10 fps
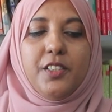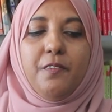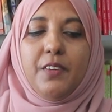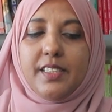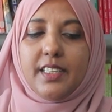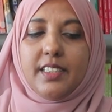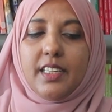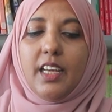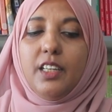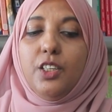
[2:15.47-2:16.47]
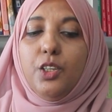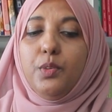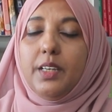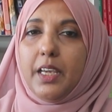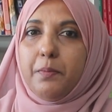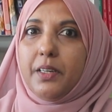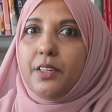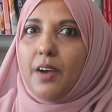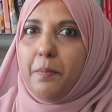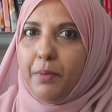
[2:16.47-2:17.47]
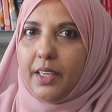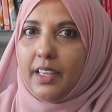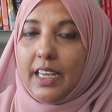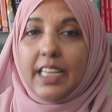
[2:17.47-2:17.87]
to visit her new neighbor Grumpy.